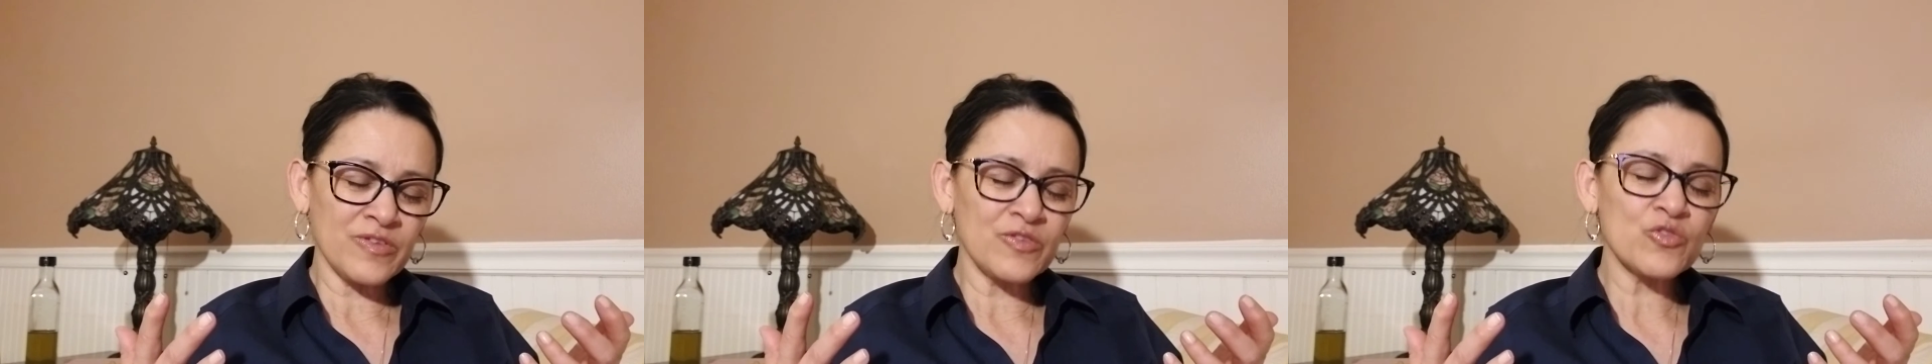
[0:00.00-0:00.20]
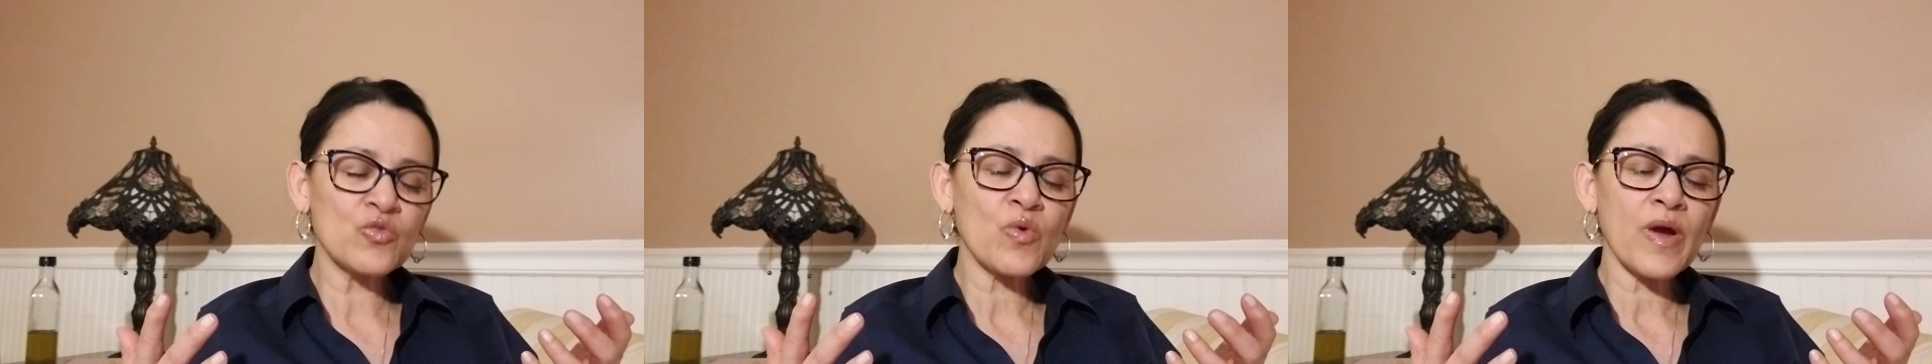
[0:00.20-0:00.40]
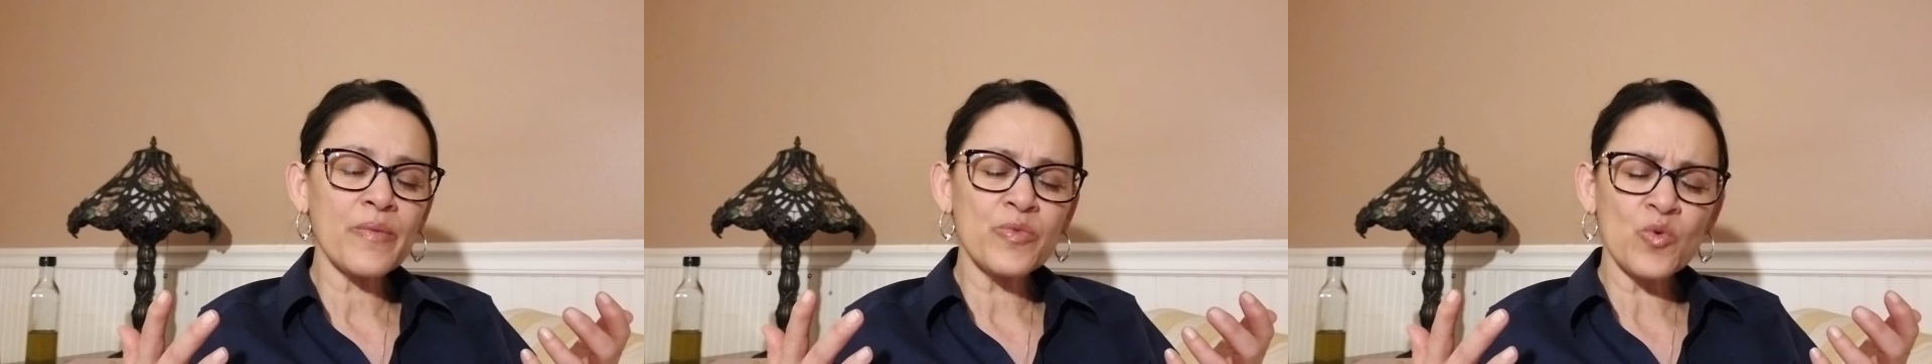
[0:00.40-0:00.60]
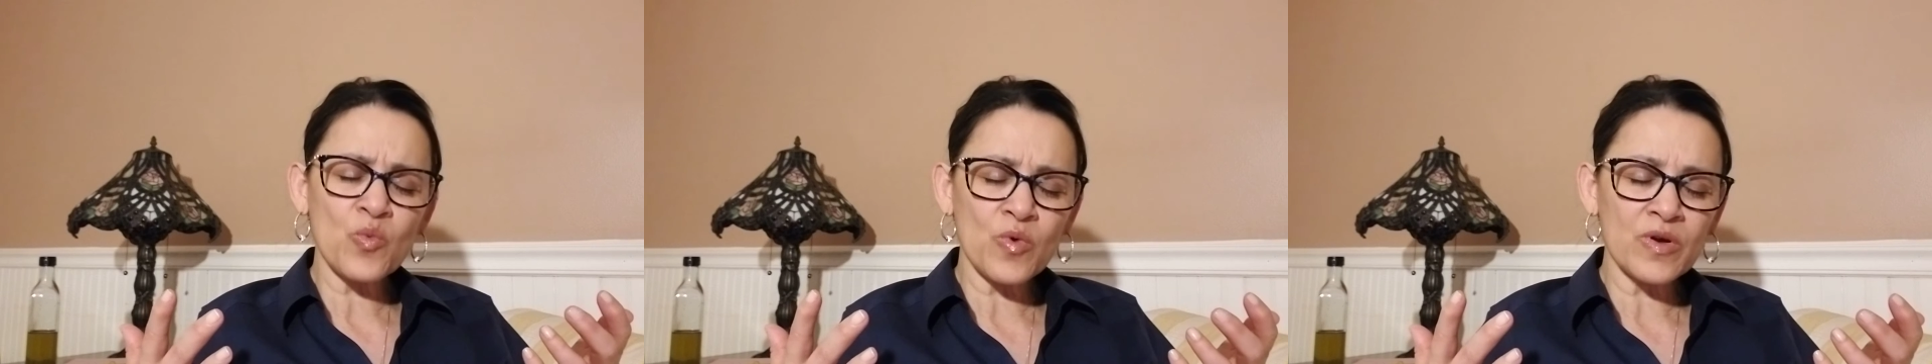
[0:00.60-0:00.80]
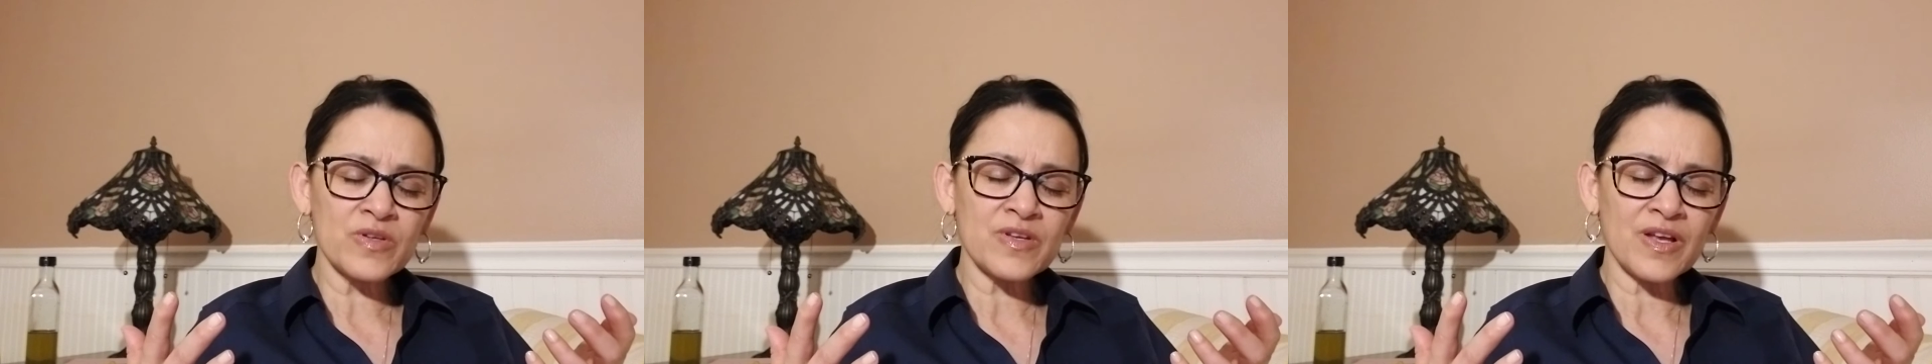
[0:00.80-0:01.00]
Inscribe the
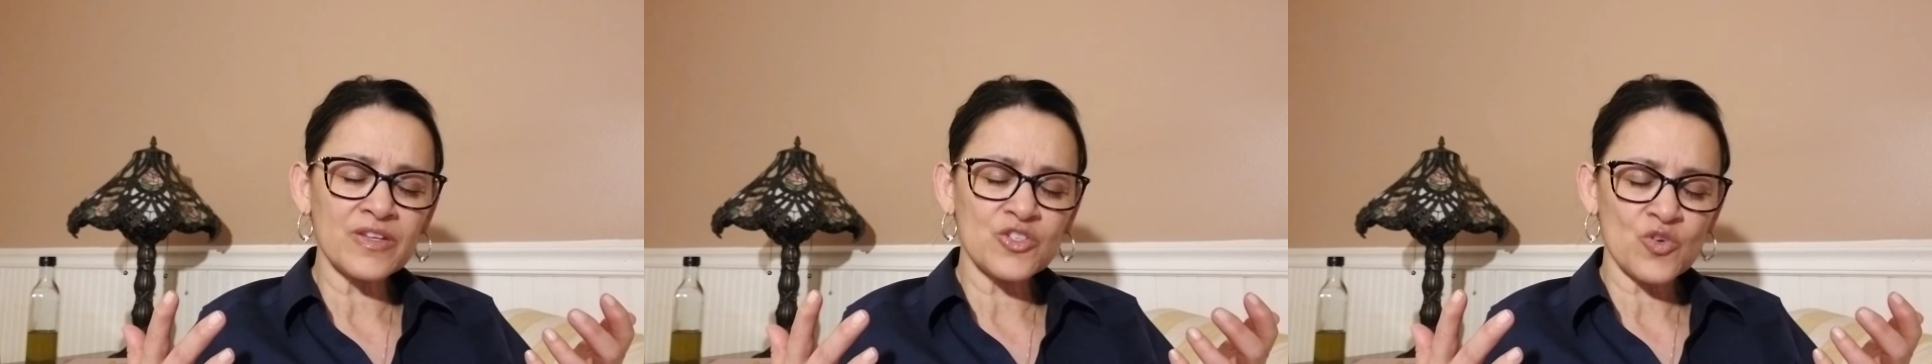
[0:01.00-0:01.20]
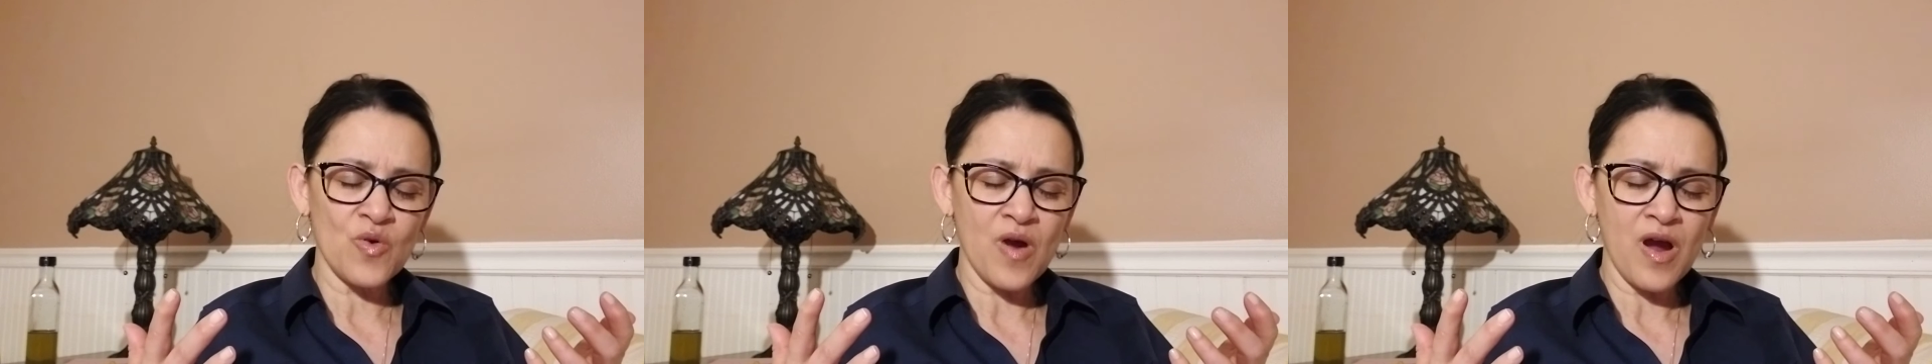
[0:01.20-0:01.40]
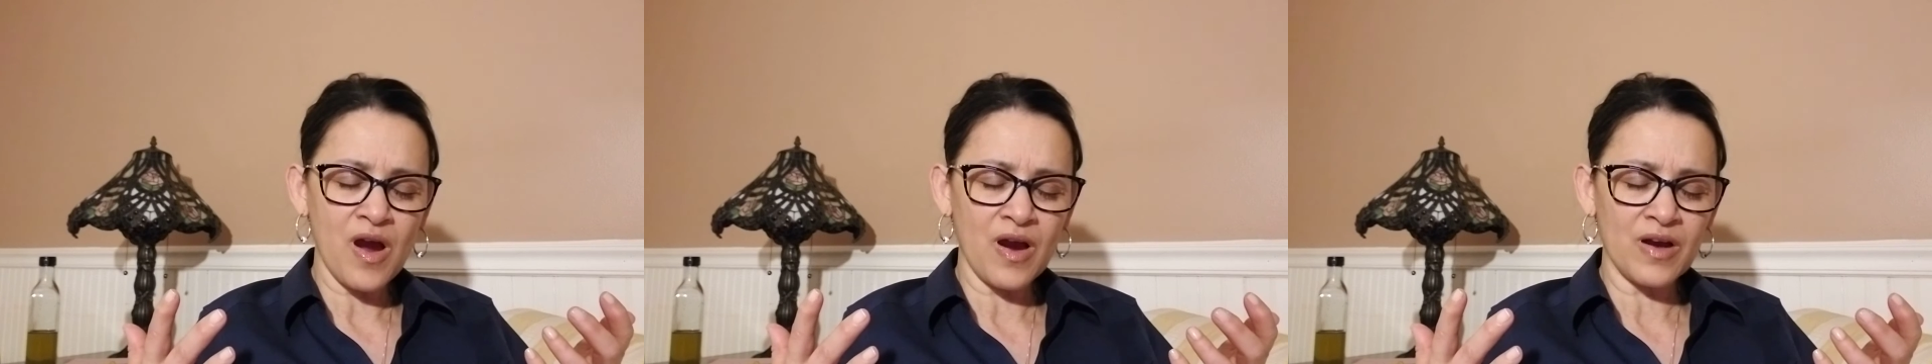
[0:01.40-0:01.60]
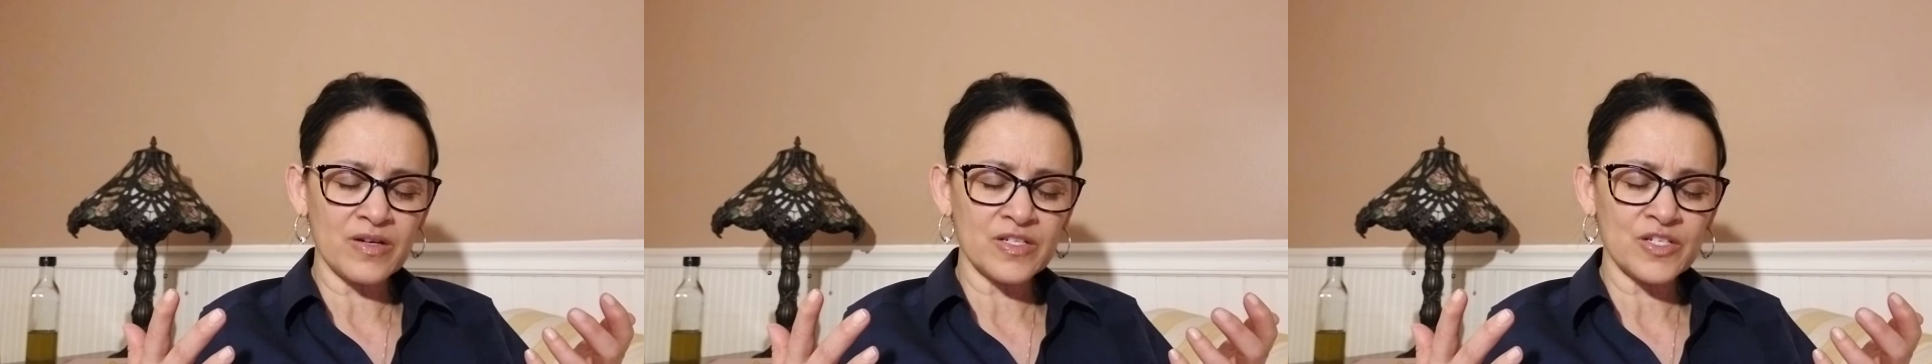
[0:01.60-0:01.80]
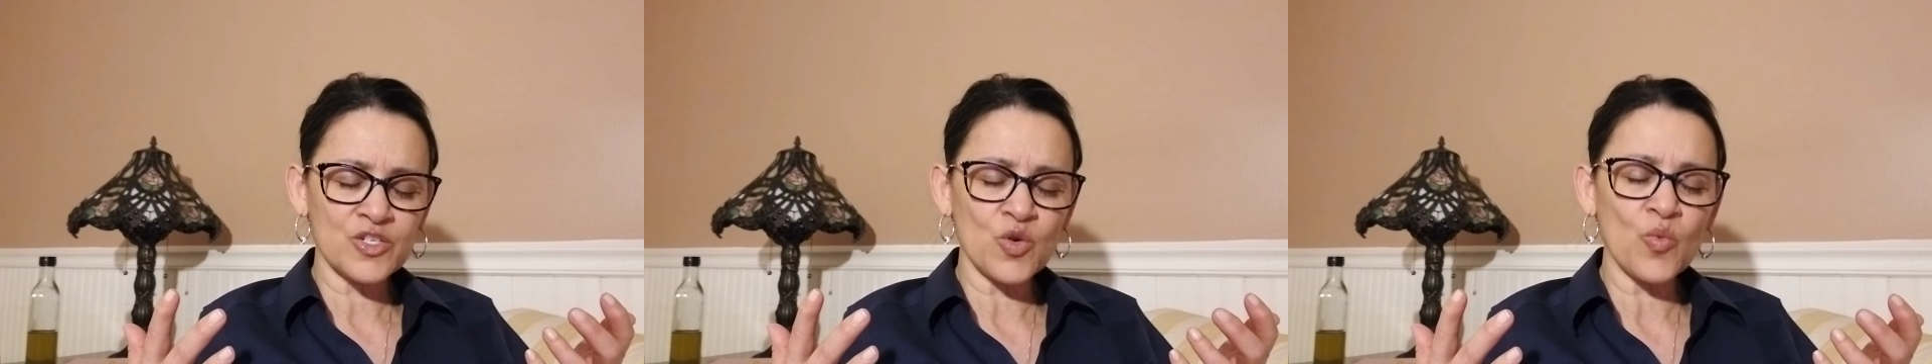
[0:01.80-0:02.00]
words onto our
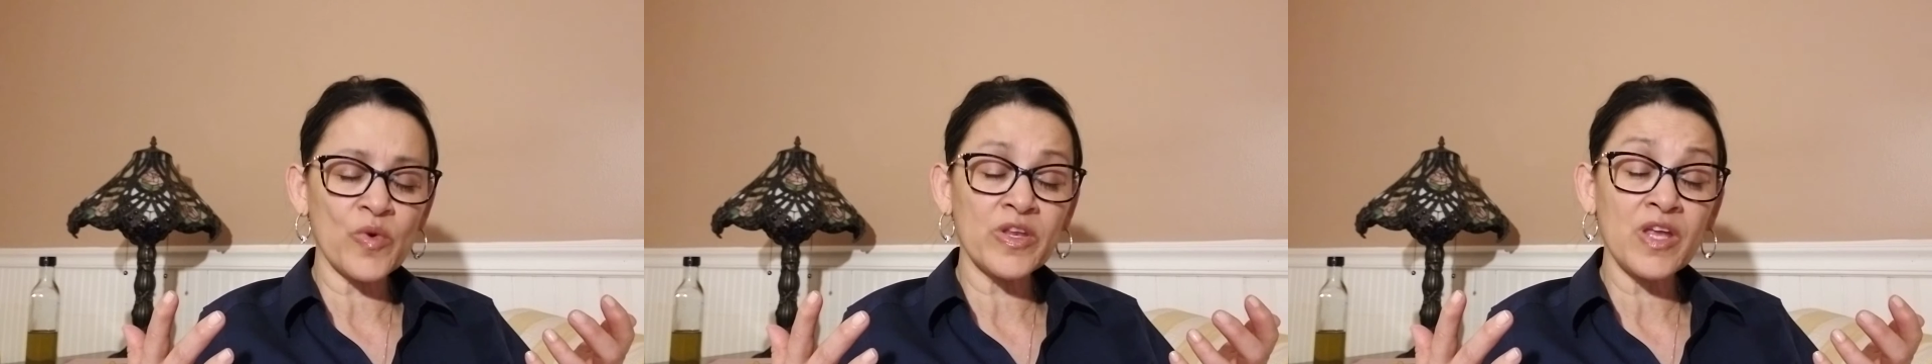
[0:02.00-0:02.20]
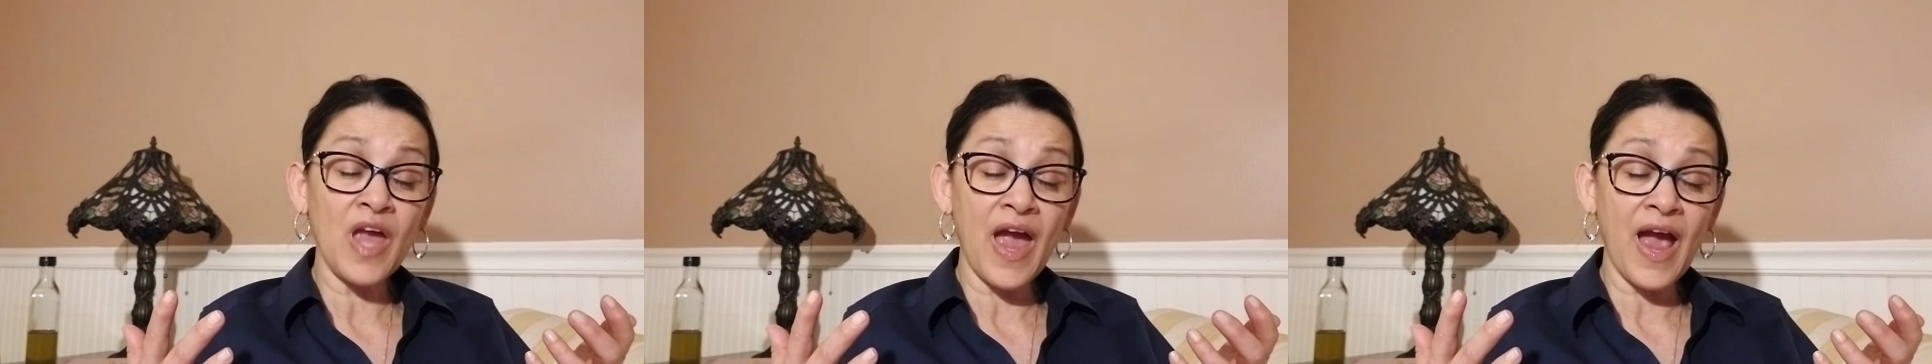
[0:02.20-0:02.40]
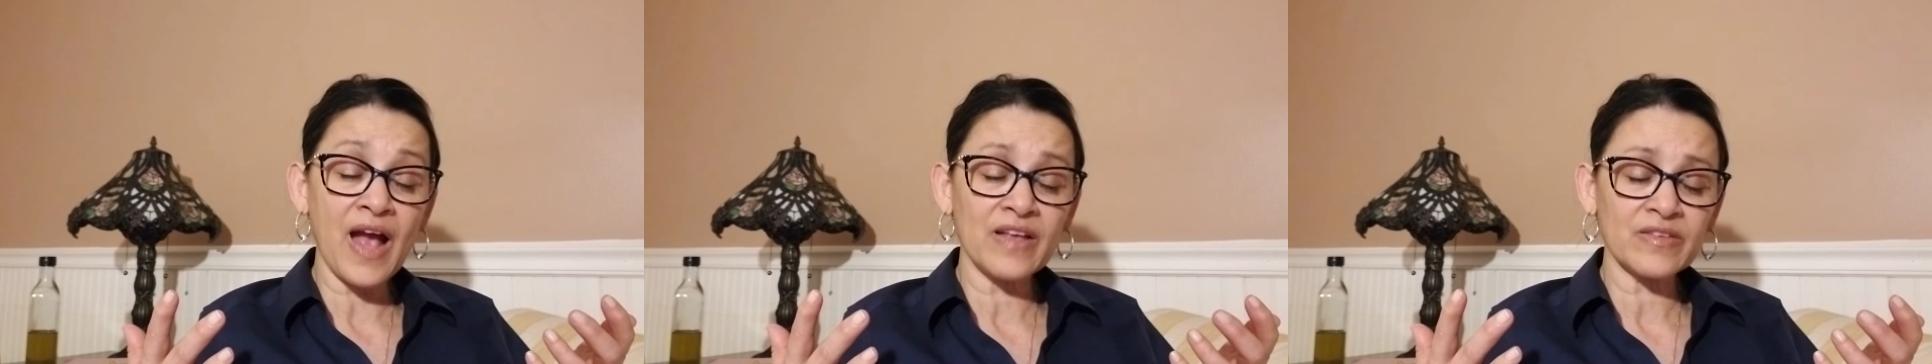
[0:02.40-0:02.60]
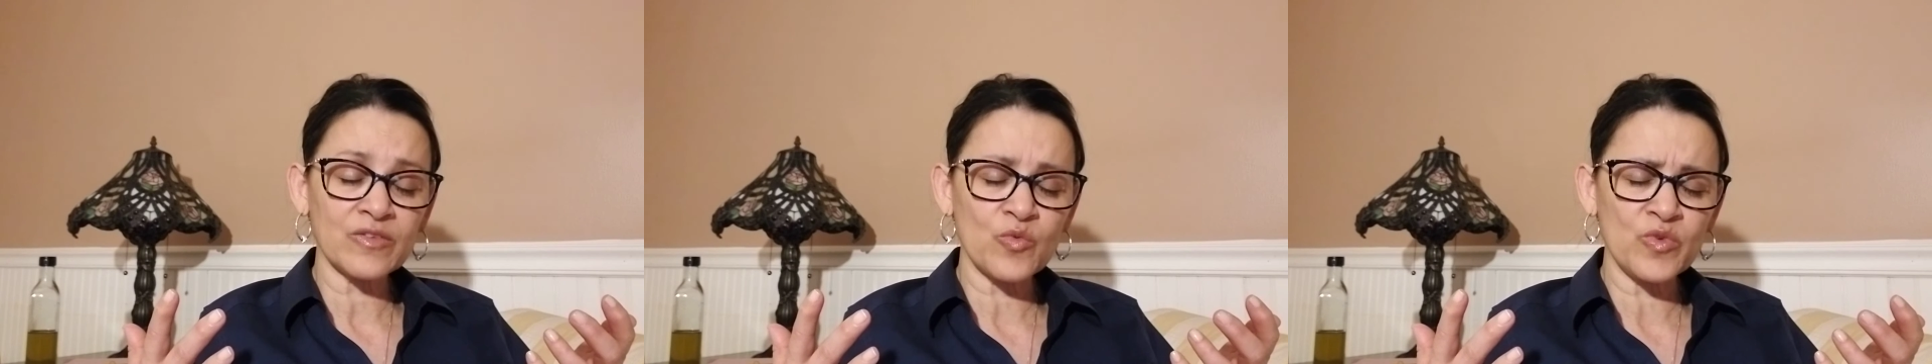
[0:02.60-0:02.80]
hearts so when you ask,